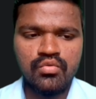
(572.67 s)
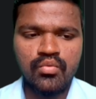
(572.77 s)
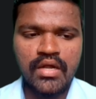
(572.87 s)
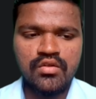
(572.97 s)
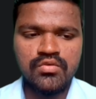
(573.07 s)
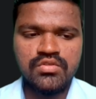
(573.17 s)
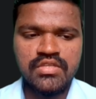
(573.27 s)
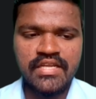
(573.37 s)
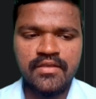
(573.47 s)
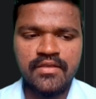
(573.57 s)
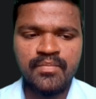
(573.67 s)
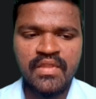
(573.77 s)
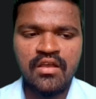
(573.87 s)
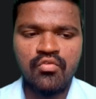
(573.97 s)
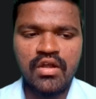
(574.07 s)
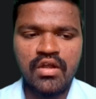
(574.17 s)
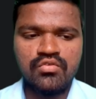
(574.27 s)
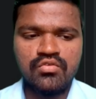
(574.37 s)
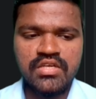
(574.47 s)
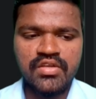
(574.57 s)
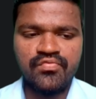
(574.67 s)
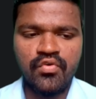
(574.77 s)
1, 2, 3, 1, 2, 3,